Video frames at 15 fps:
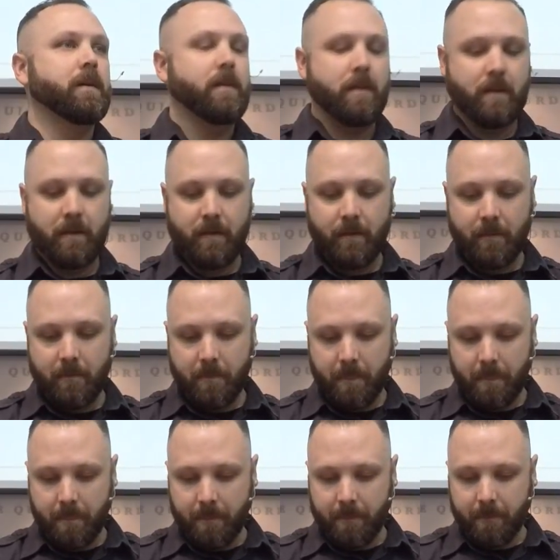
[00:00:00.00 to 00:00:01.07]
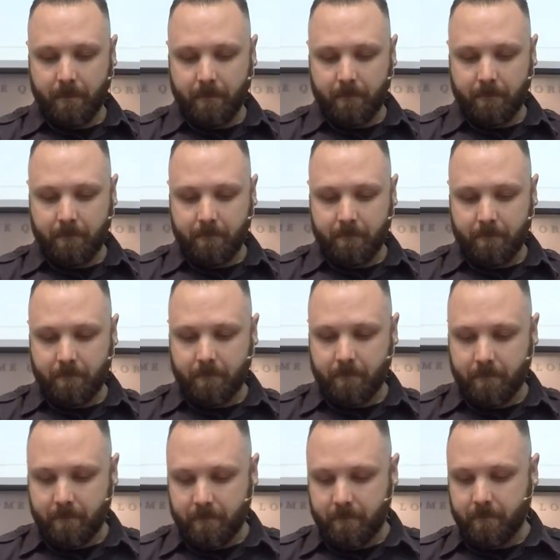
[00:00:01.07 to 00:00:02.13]

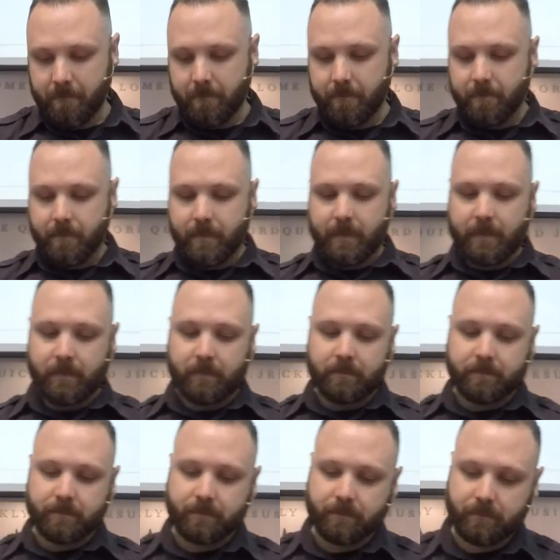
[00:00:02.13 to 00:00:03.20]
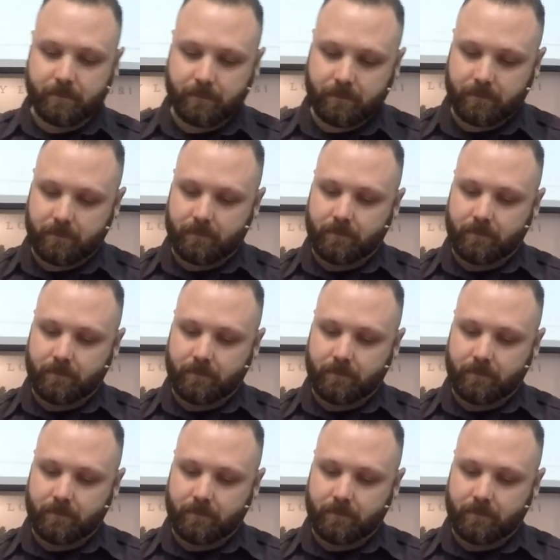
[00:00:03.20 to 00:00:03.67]
(silence)